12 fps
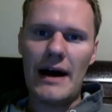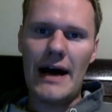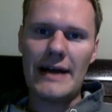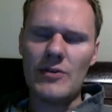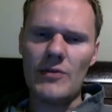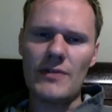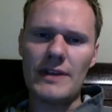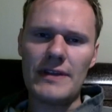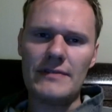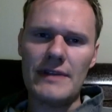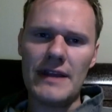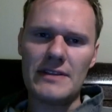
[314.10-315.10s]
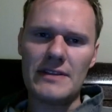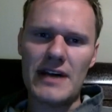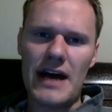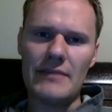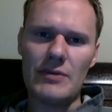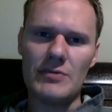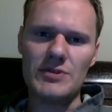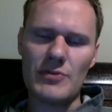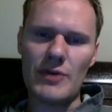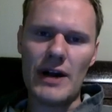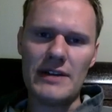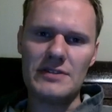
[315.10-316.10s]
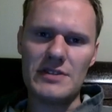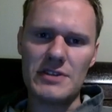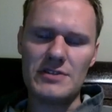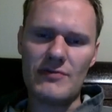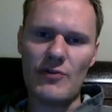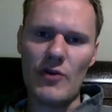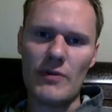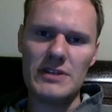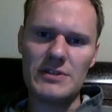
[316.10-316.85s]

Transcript: I don't think at the time it was the right decision for me.